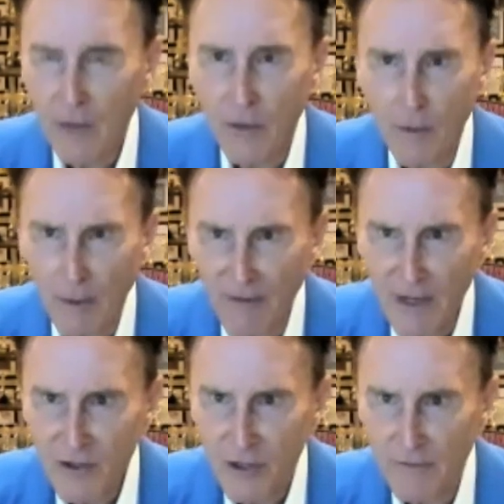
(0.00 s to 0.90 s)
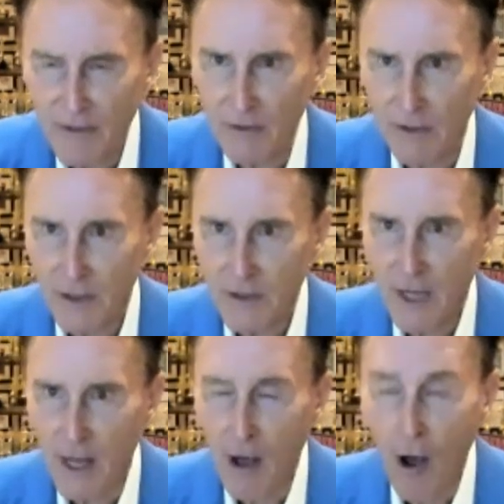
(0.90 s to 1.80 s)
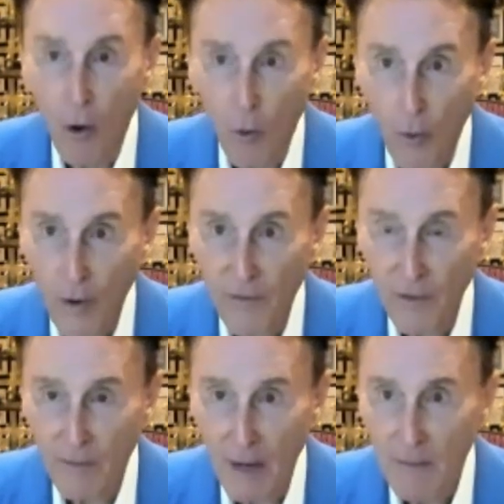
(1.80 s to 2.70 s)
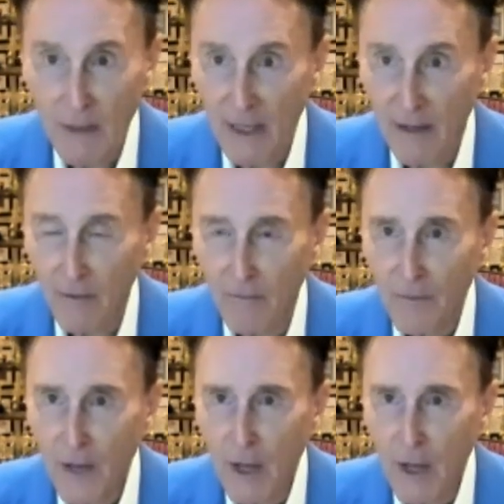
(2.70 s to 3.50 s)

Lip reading: the prevention of illness, or if you may be ill,